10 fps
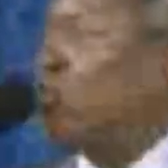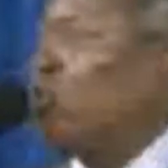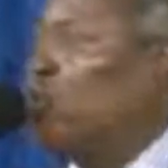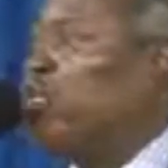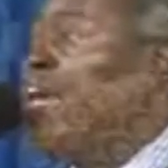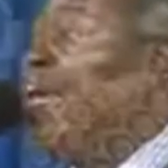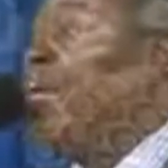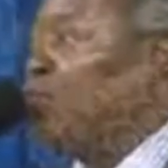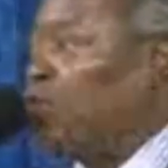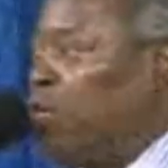
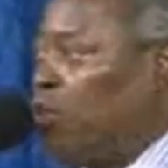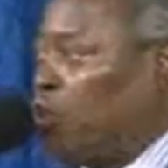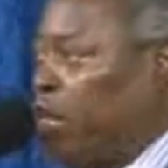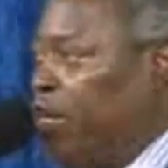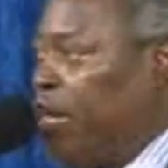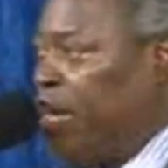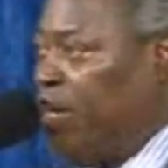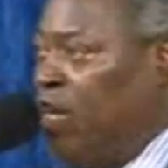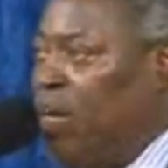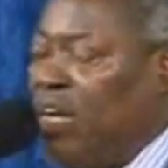sustains the
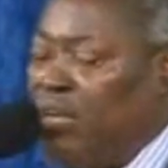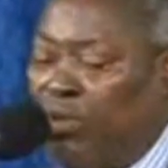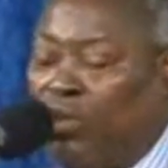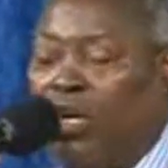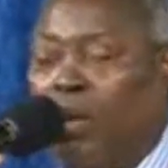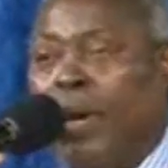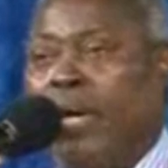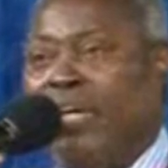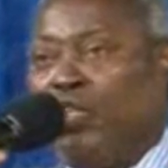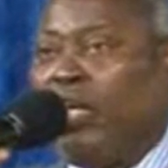standard, keeps
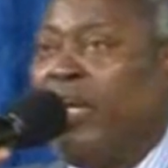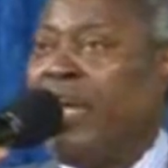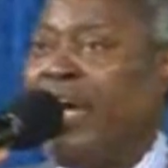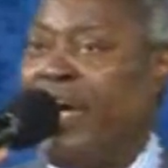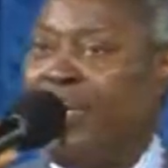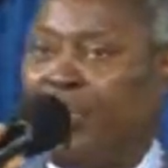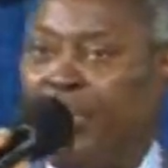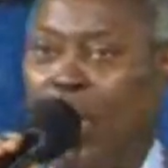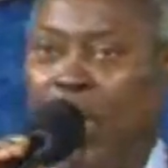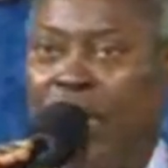up the standard,
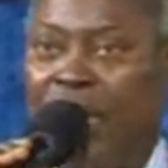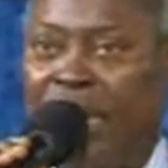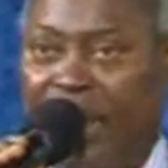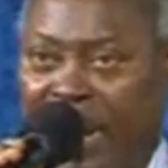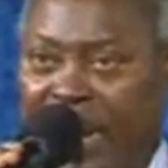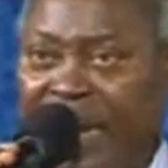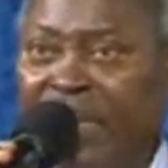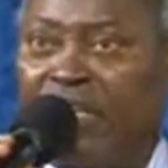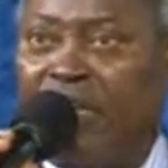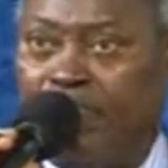a
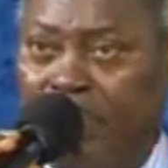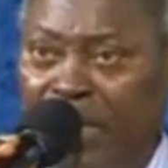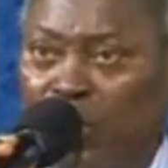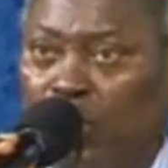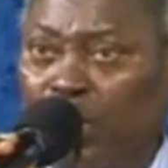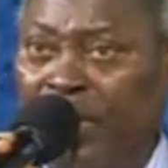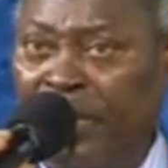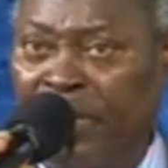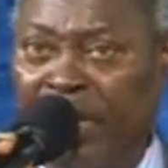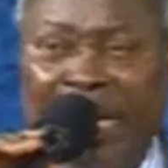kind of
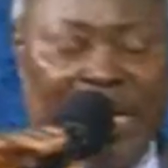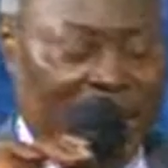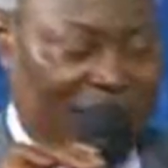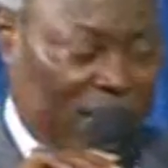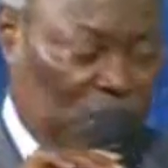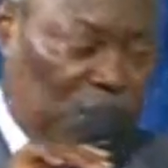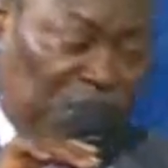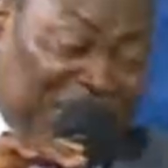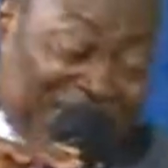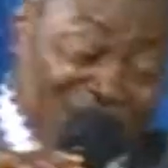ministry that
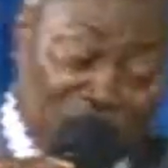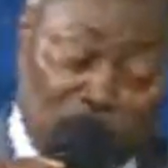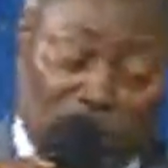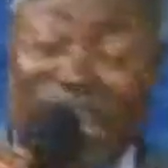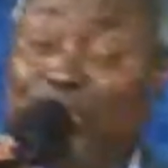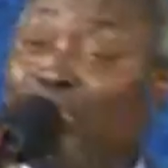shields and